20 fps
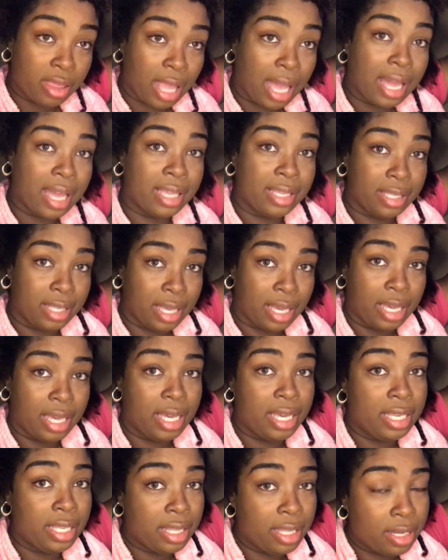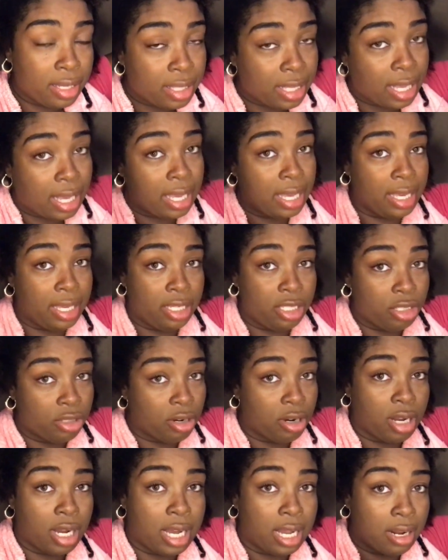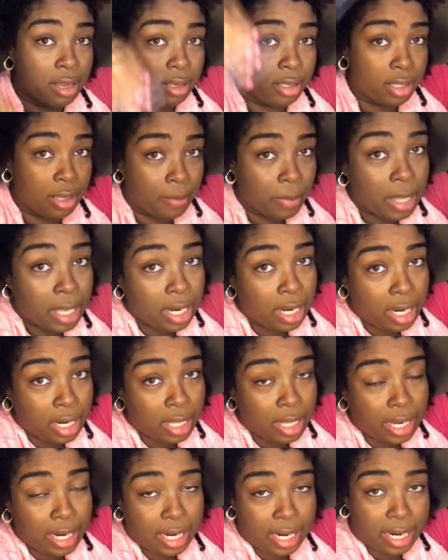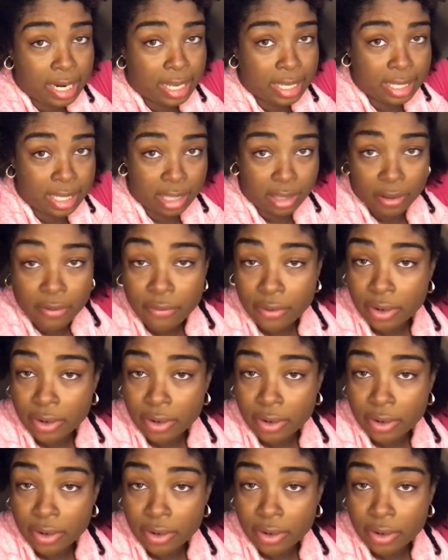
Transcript: Like I said, he looks like he's strung out on something, and the lady that's in the